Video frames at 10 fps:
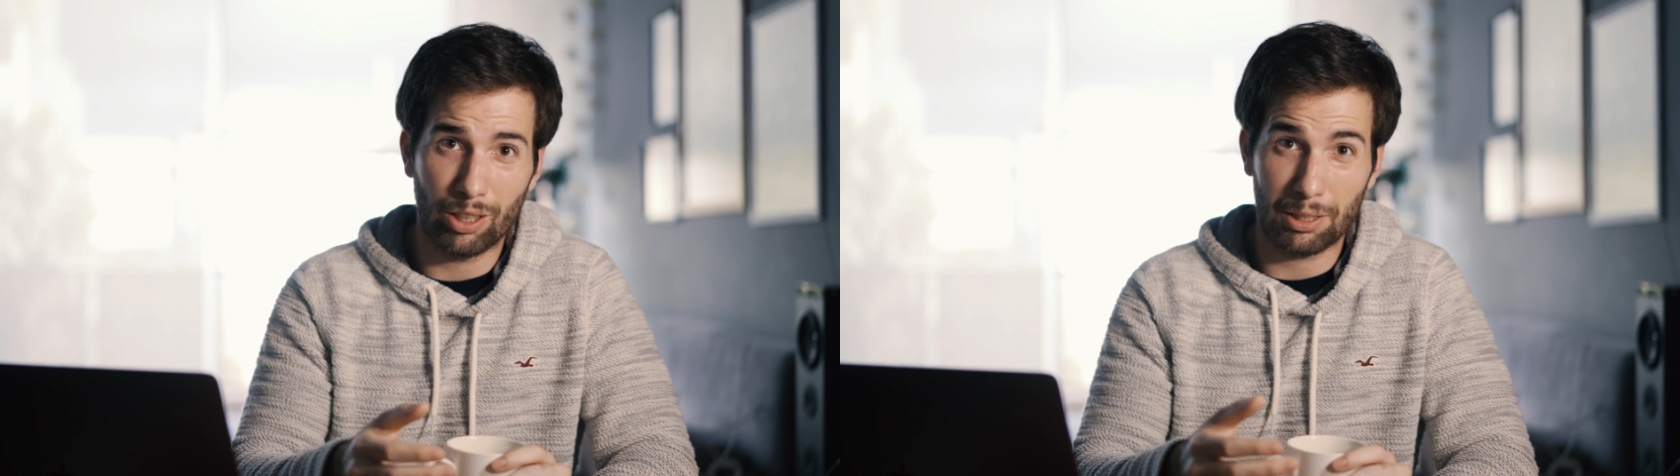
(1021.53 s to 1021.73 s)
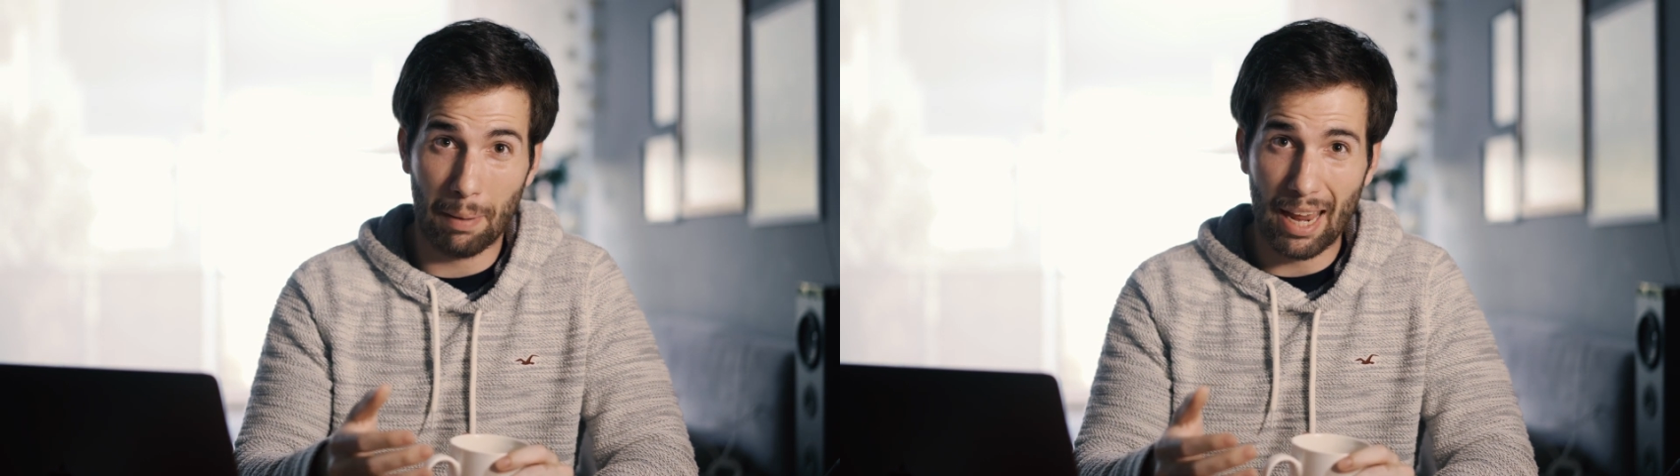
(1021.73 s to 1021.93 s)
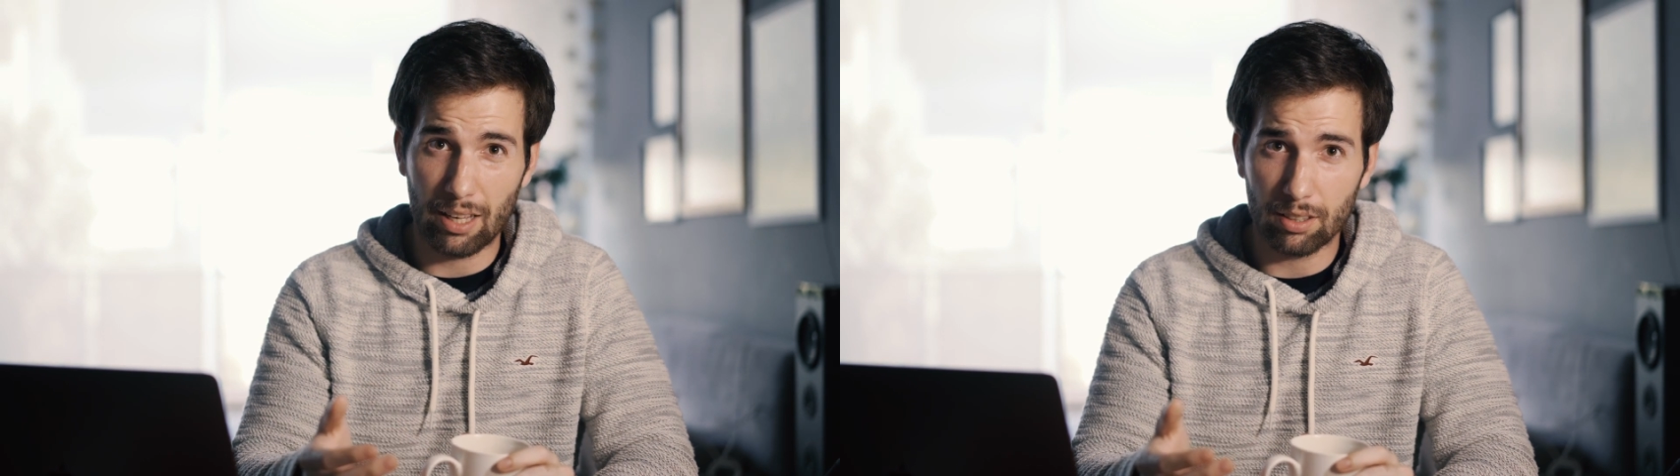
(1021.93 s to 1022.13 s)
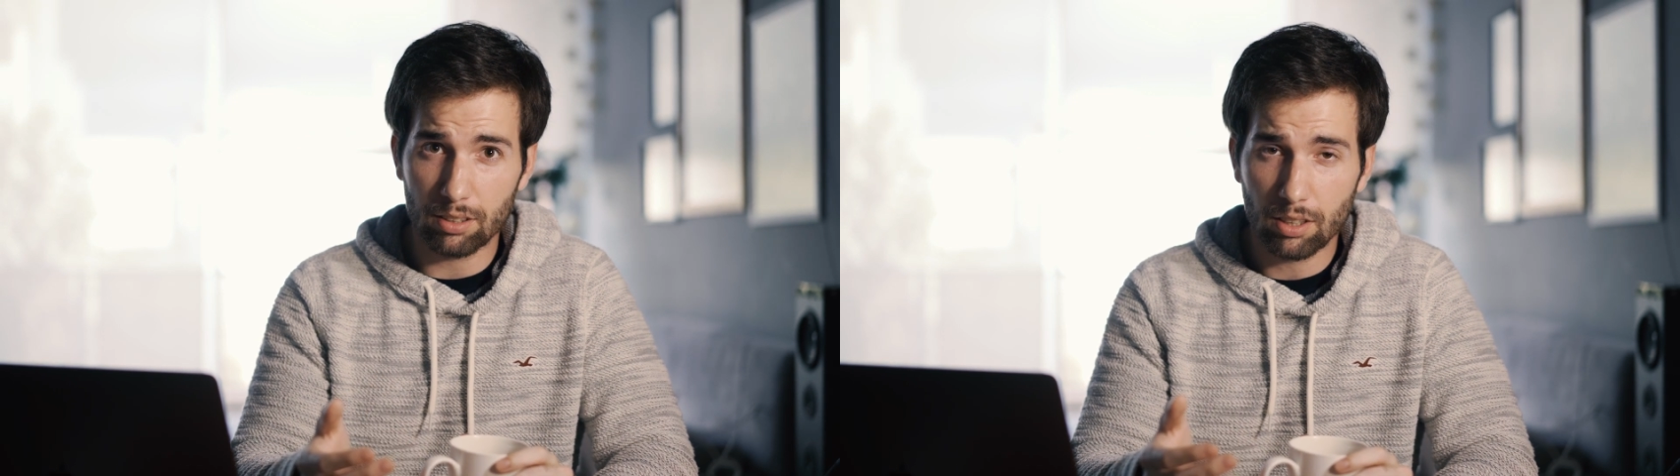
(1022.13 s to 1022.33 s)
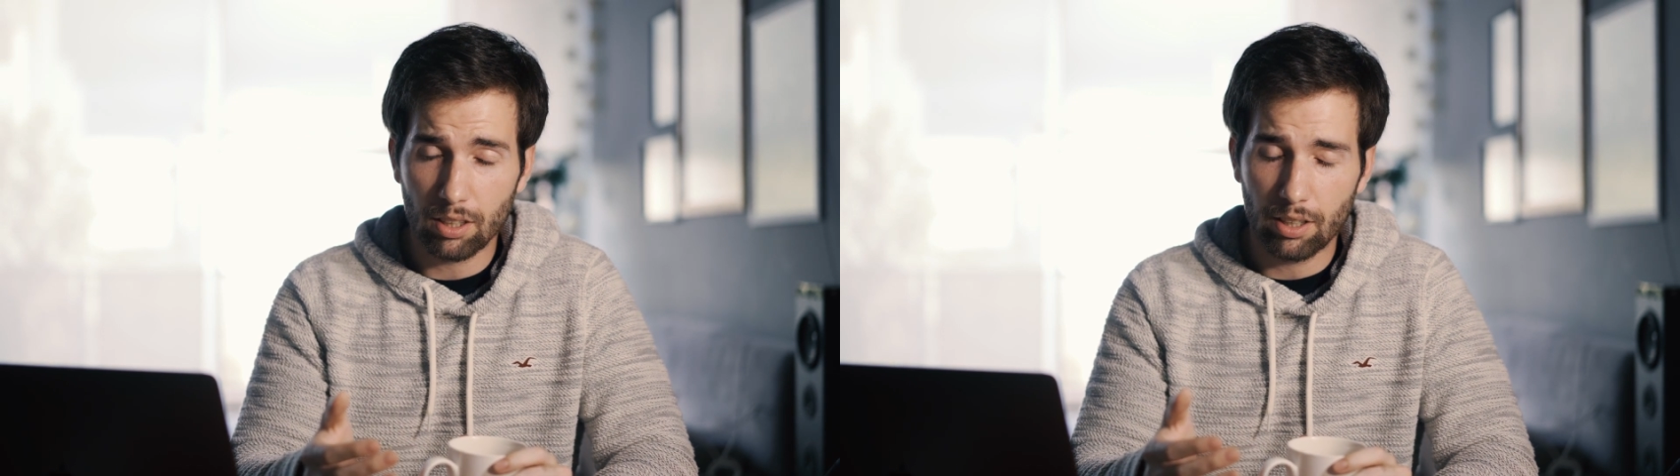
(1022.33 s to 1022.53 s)
expand,
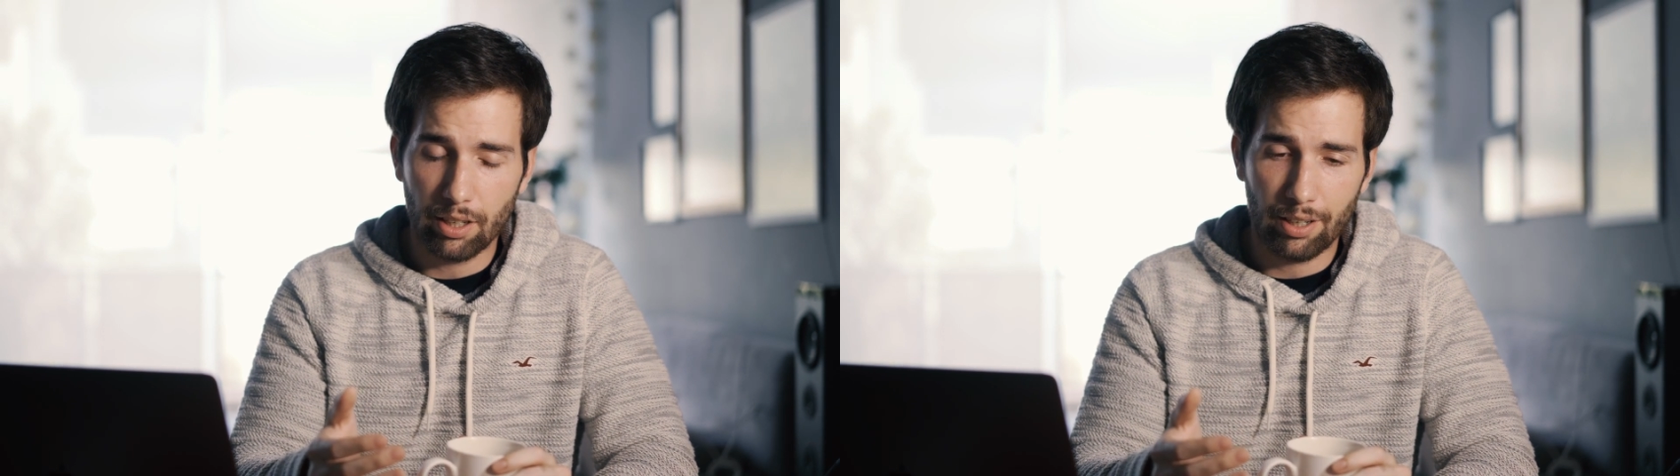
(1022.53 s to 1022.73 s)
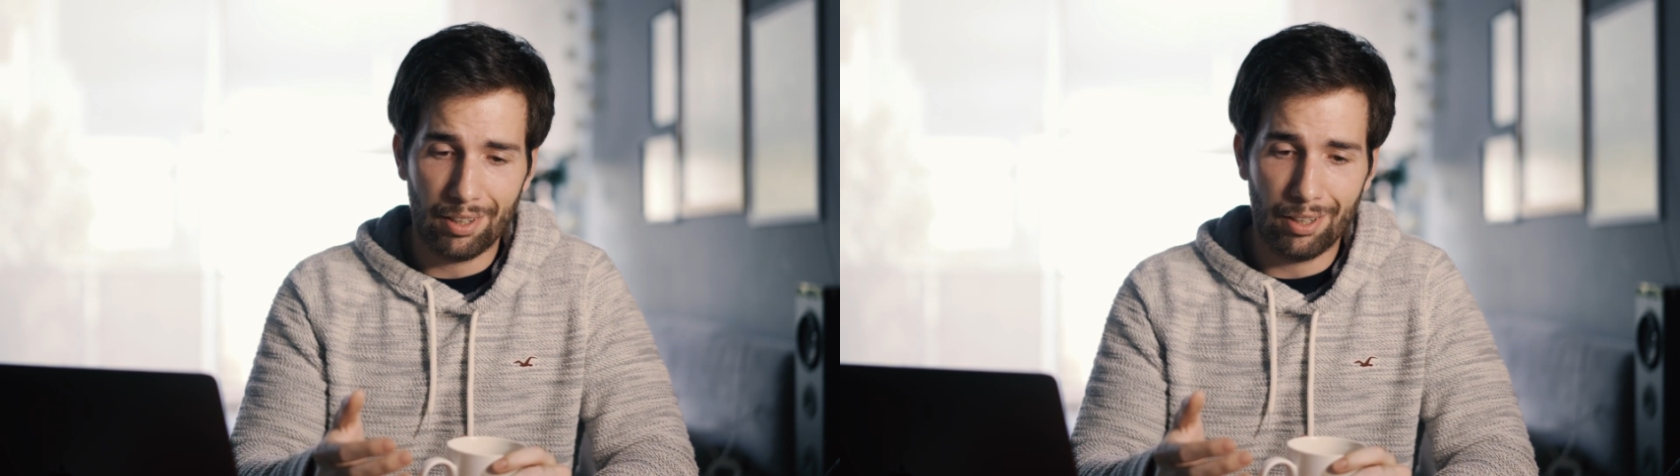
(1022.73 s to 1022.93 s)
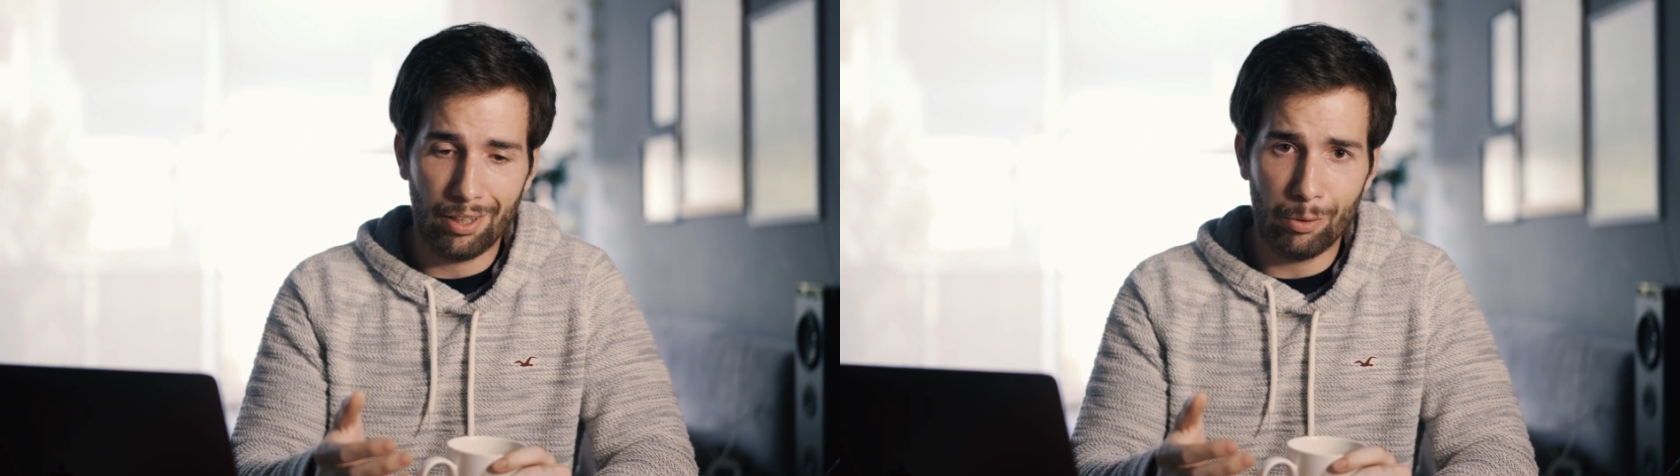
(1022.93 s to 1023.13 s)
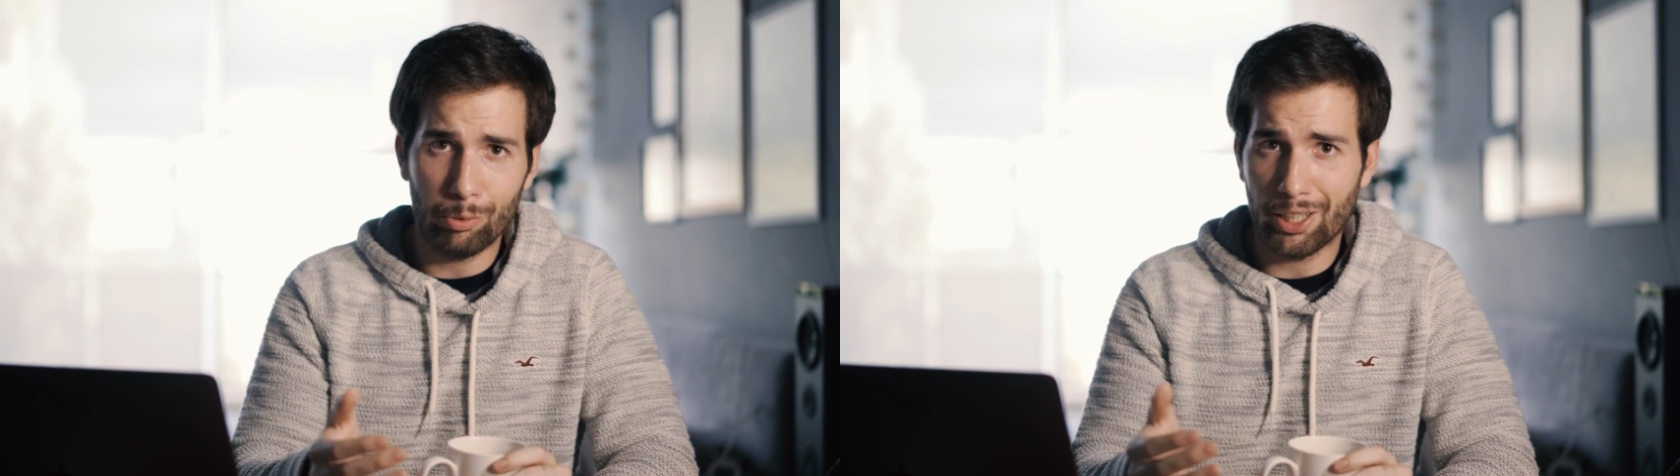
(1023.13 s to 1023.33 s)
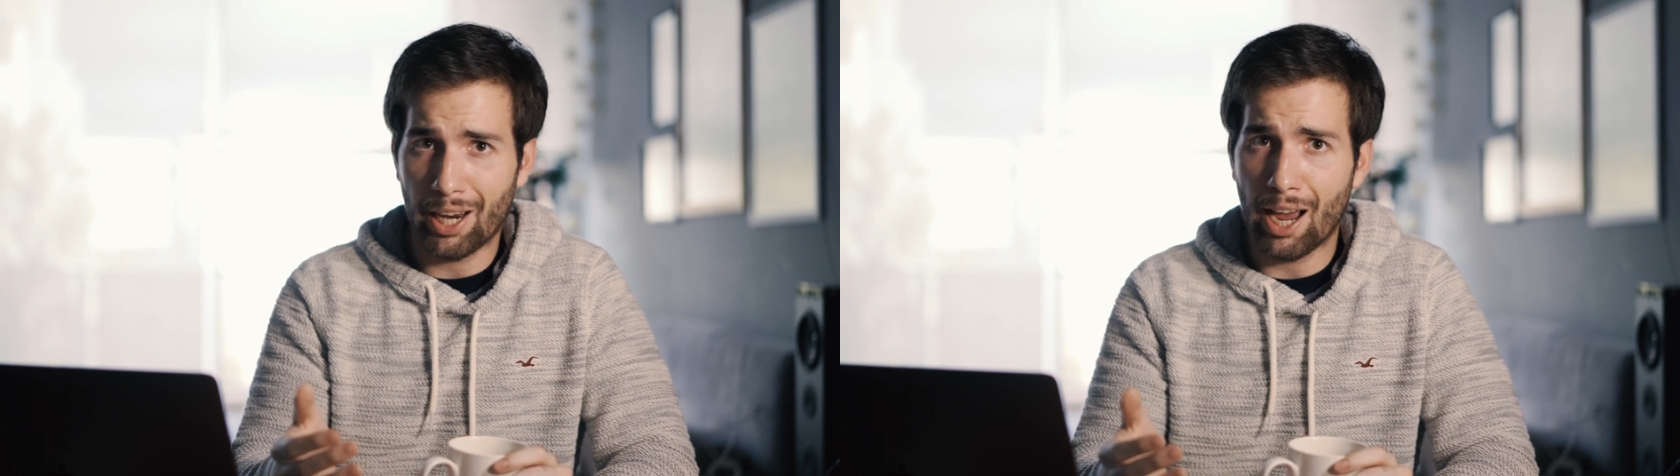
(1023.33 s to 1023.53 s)
it
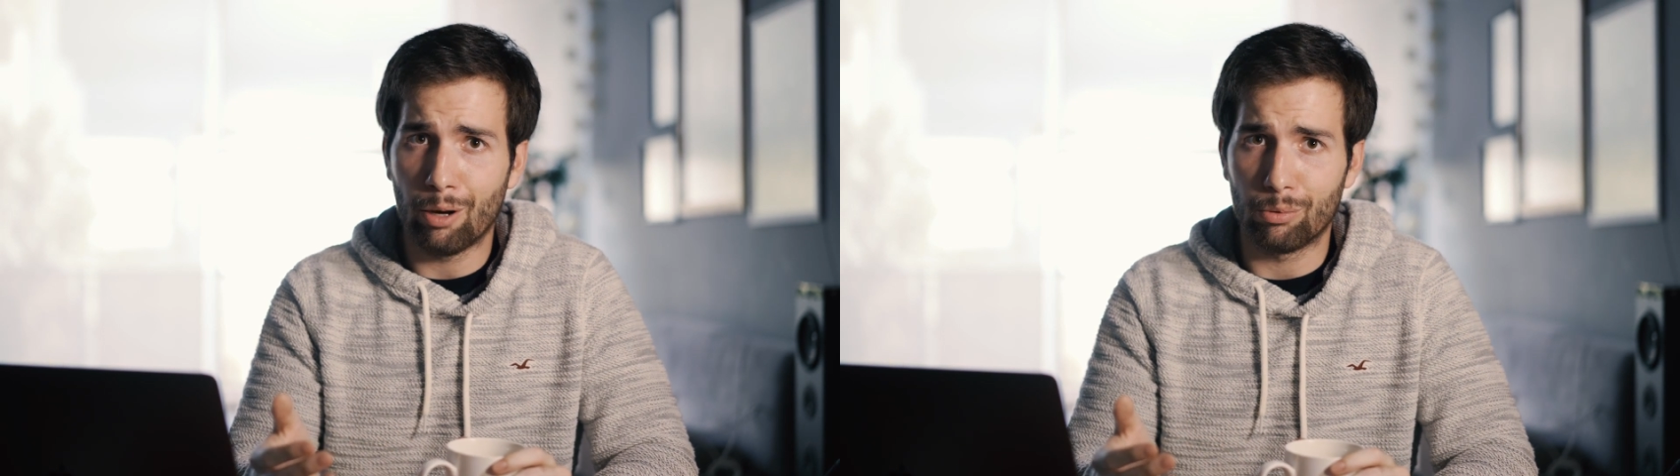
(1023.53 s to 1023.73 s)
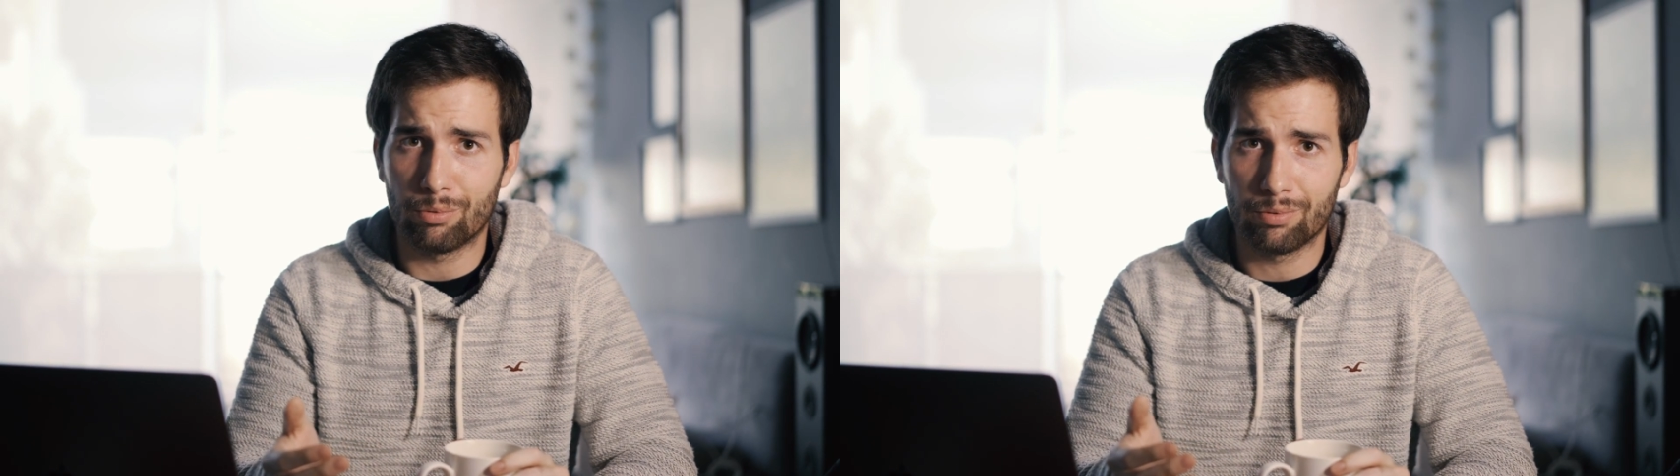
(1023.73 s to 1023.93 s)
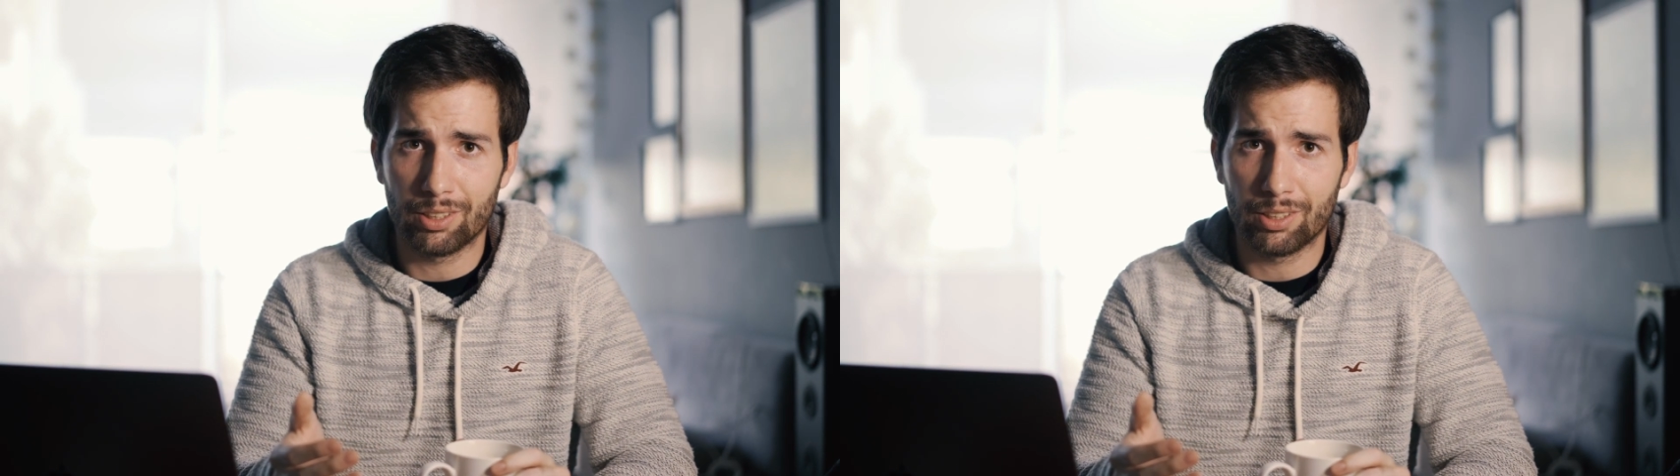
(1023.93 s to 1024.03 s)
would die out.